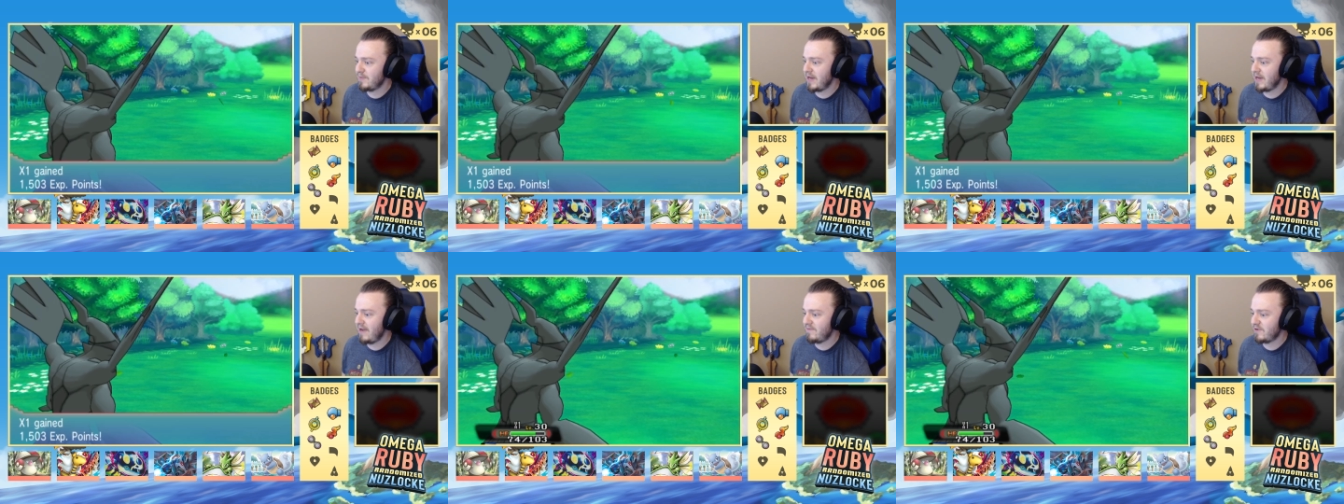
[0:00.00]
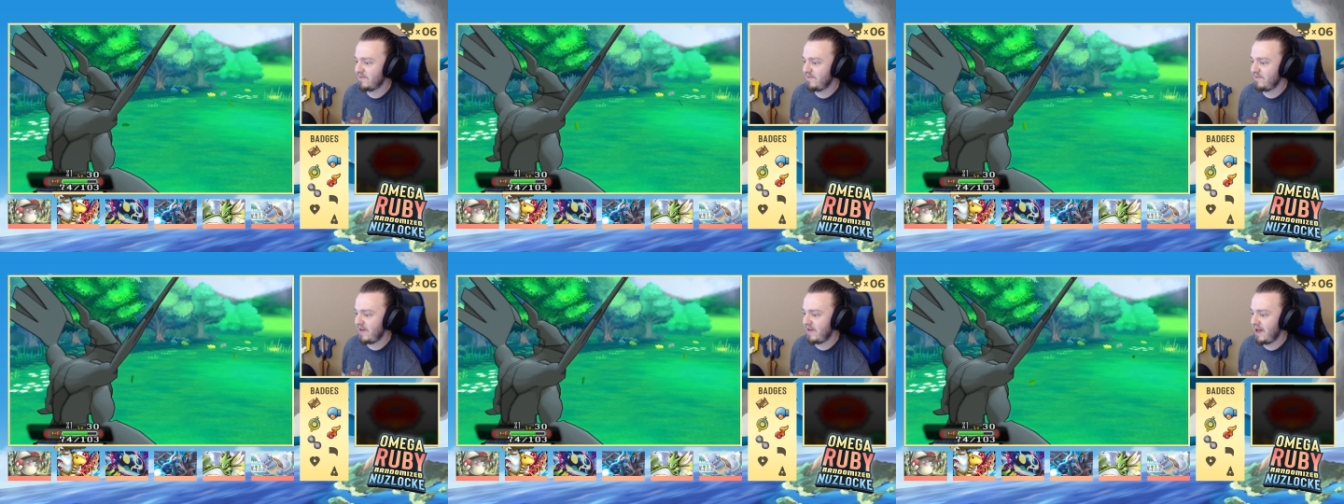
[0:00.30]
But
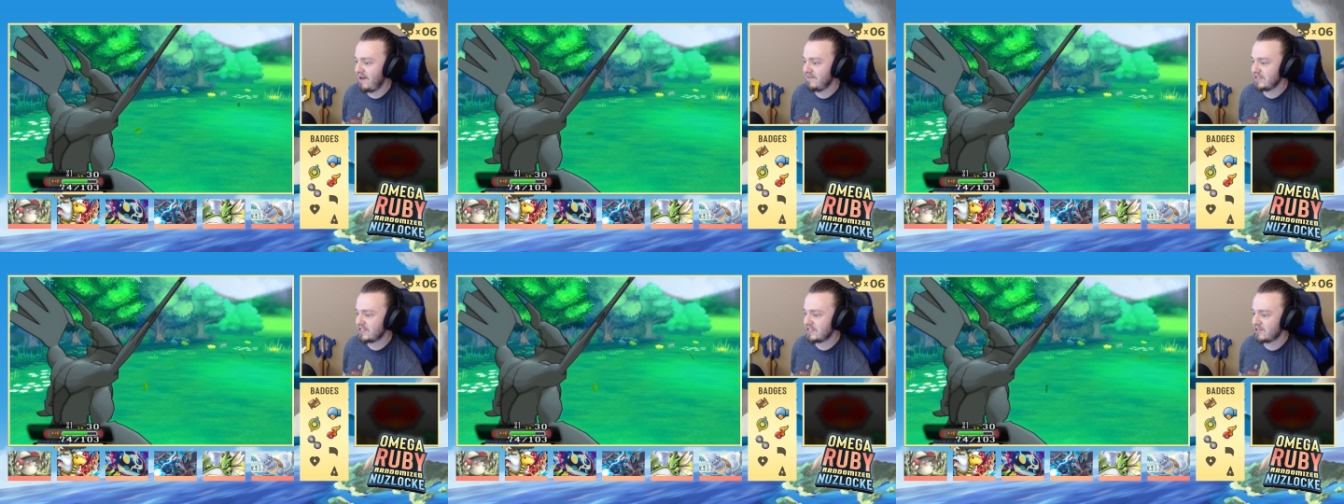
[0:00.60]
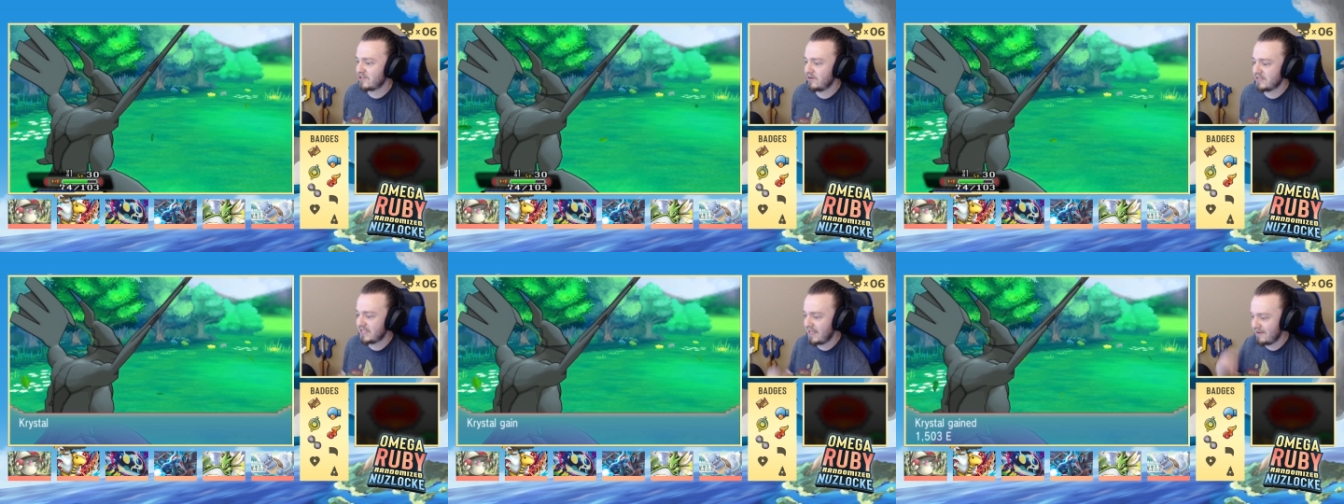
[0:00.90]
after 5, it
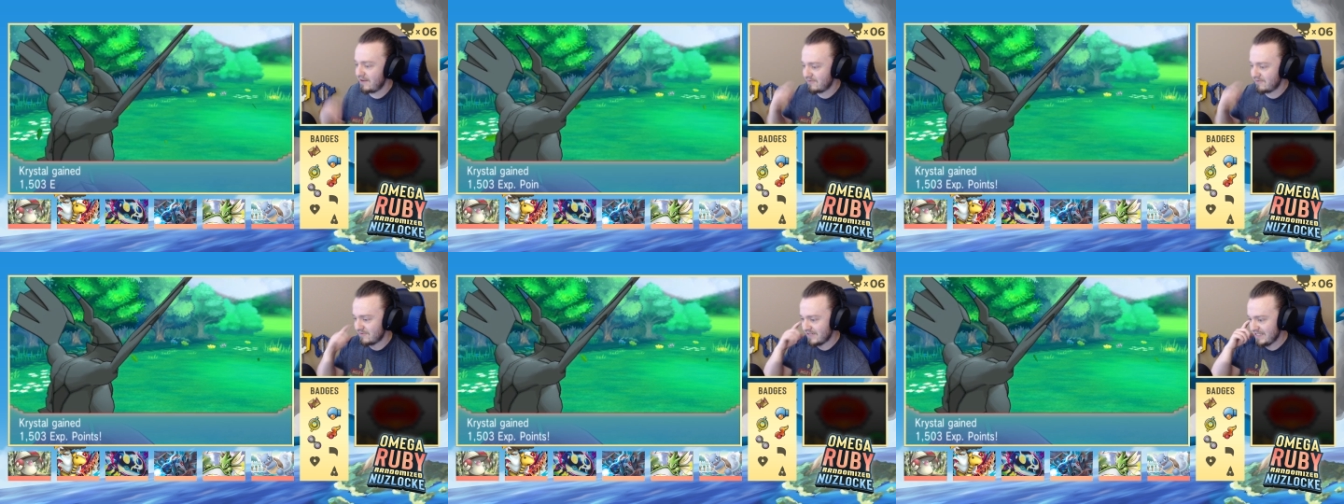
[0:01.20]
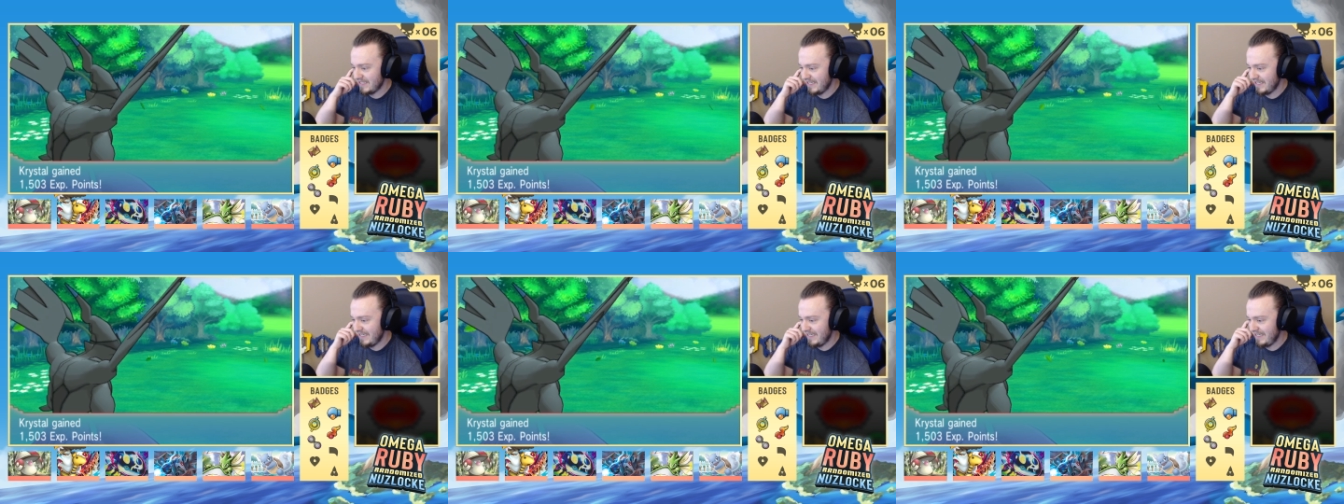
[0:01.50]
starts getting
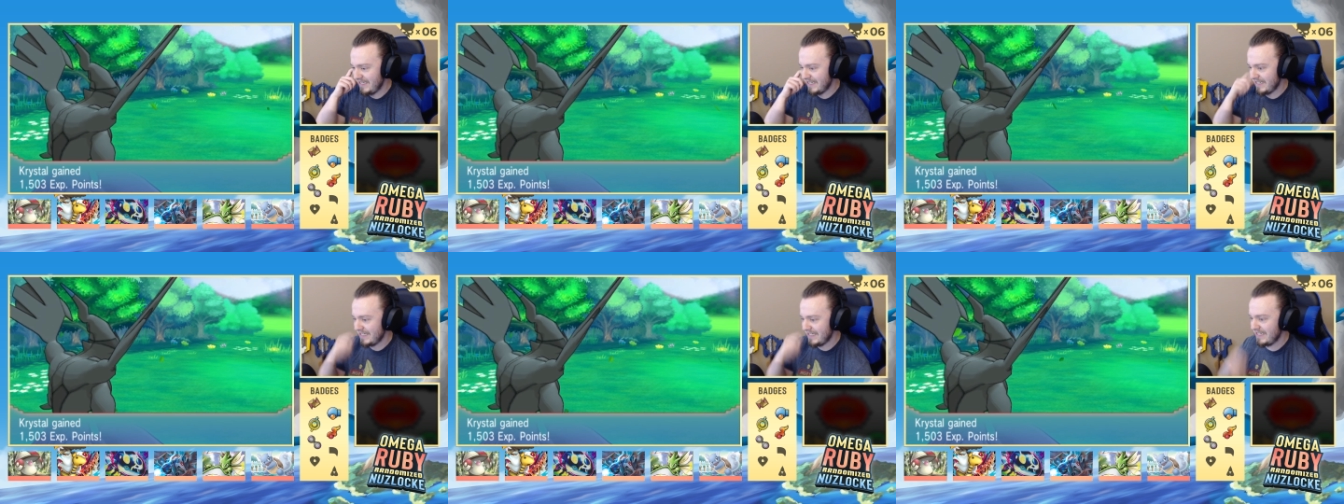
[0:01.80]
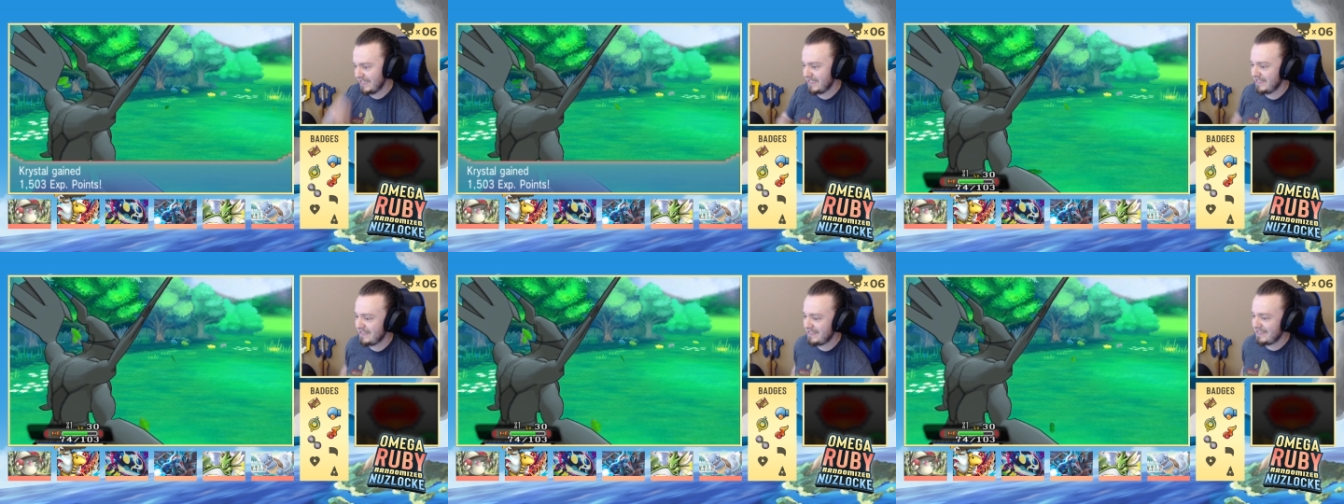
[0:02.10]
really
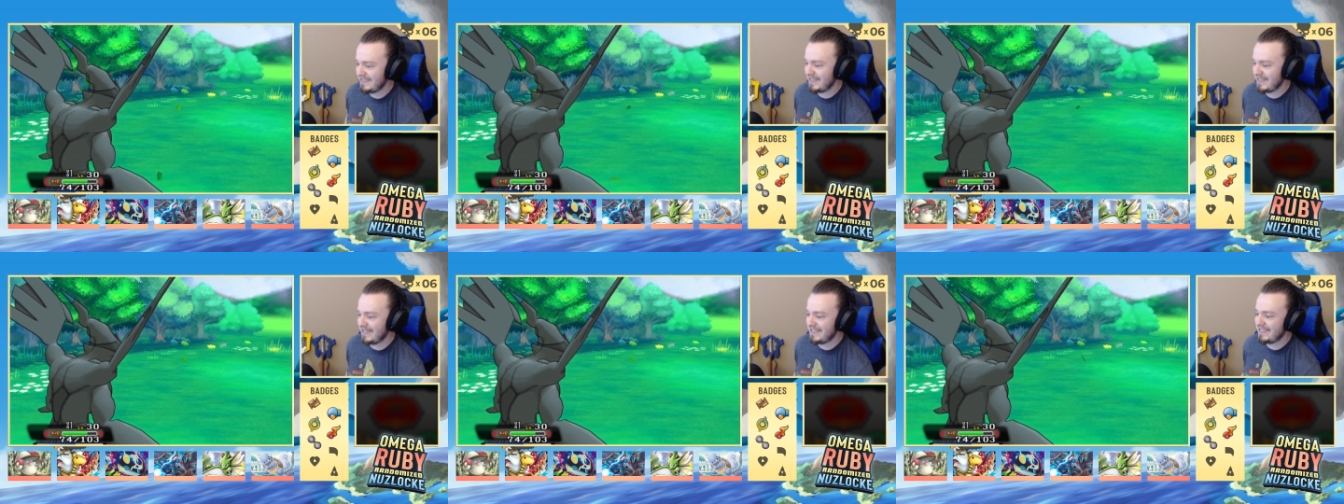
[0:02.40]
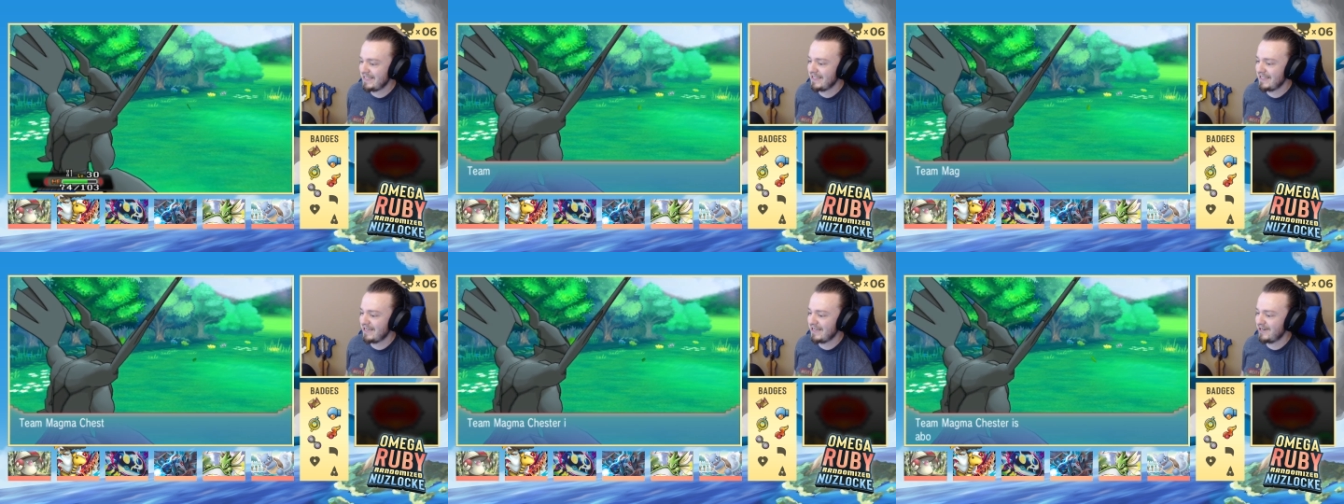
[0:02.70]

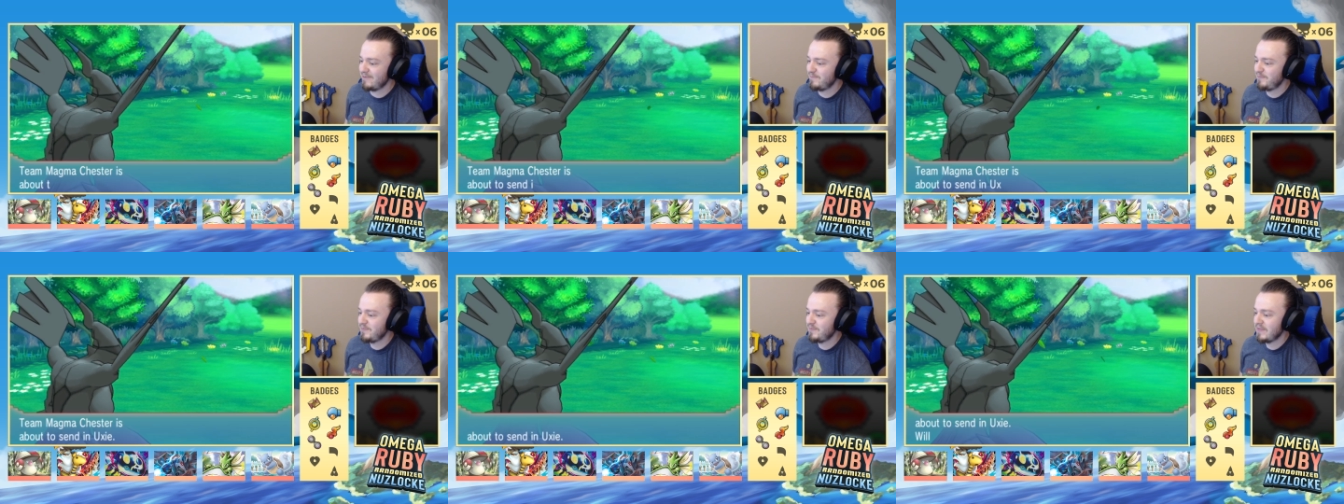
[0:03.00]
dicey there.